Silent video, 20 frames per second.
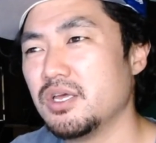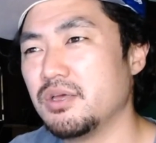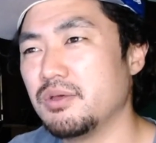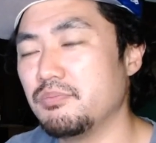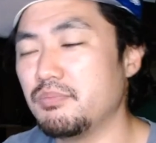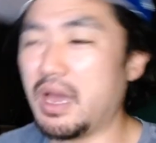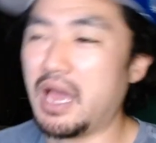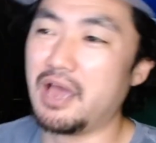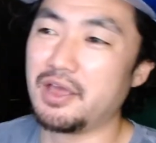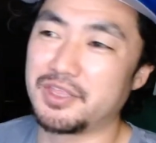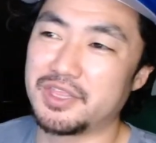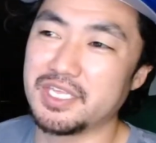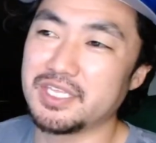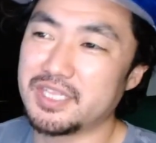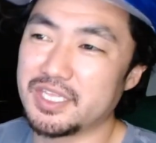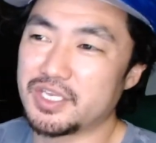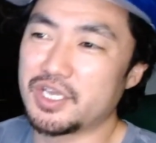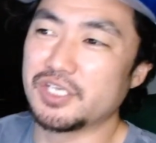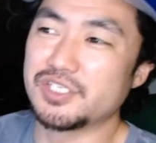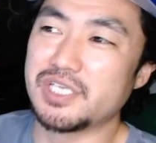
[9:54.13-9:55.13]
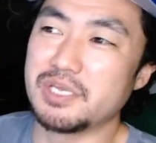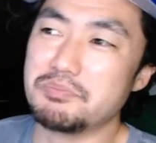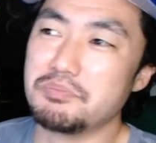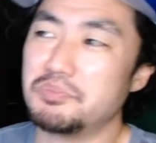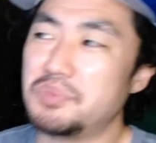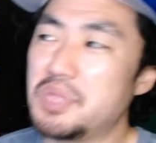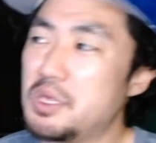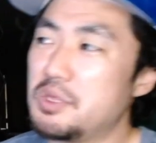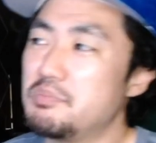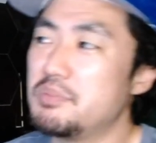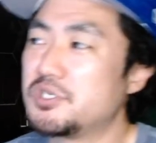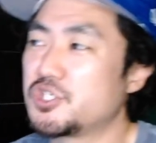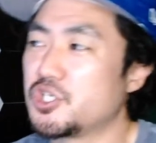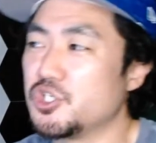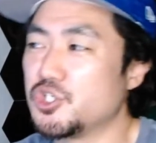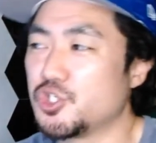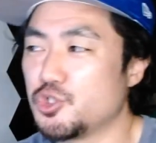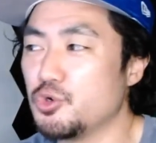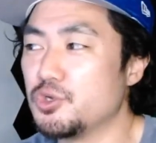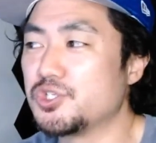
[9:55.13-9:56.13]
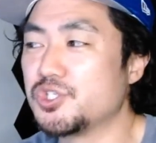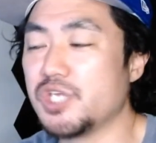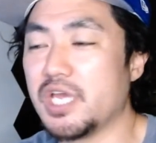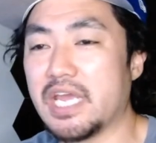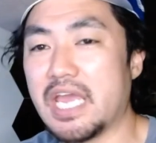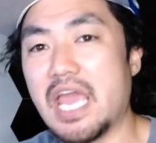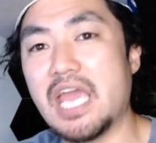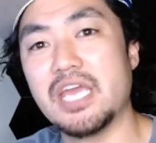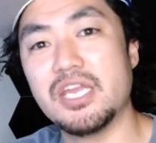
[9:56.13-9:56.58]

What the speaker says: I think that because they misconstrued it saying, hey,